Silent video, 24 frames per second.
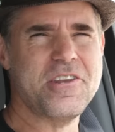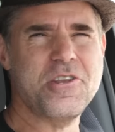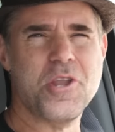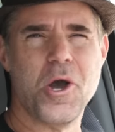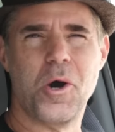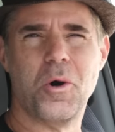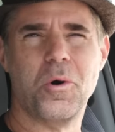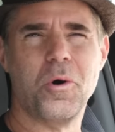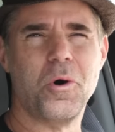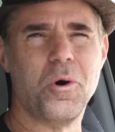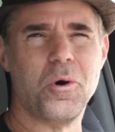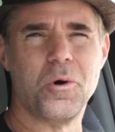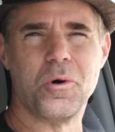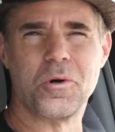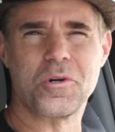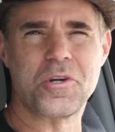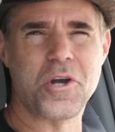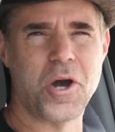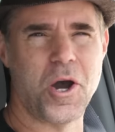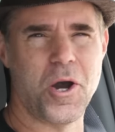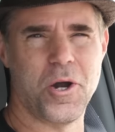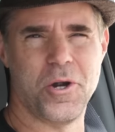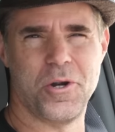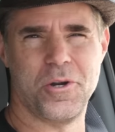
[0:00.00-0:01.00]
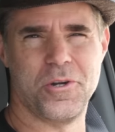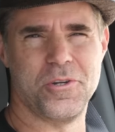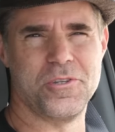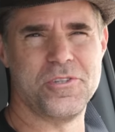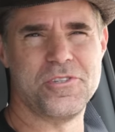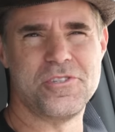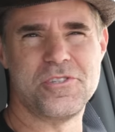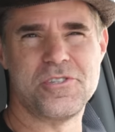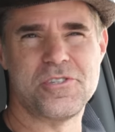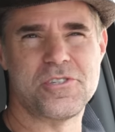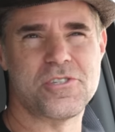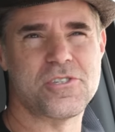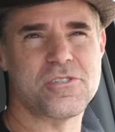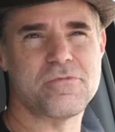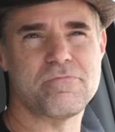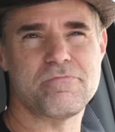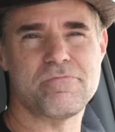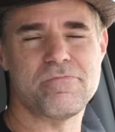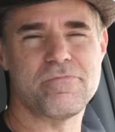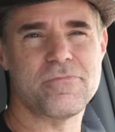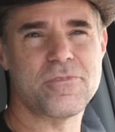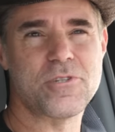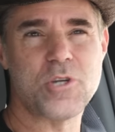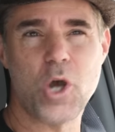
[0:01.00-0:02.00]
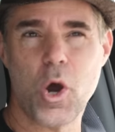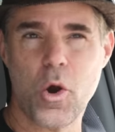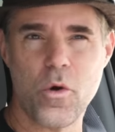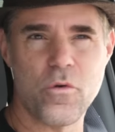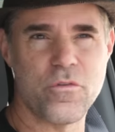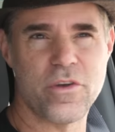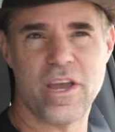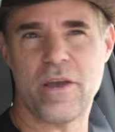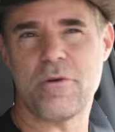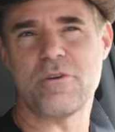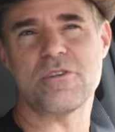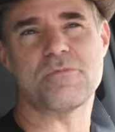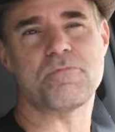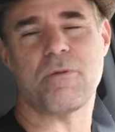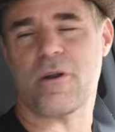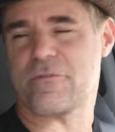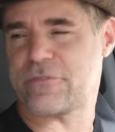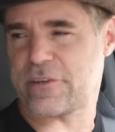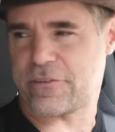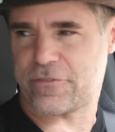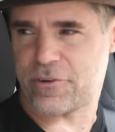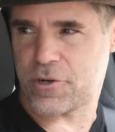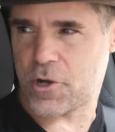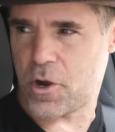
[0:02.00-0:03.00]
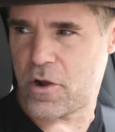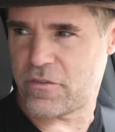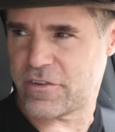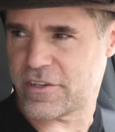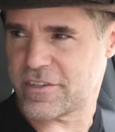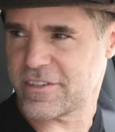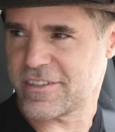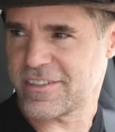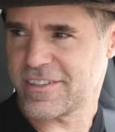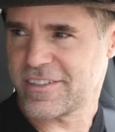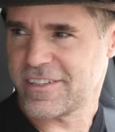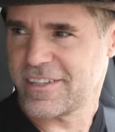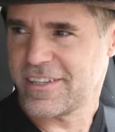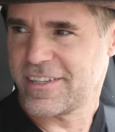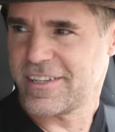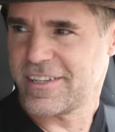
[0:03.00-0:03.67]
no hole cards, COVID. It was perfect for COVID. Yeah, it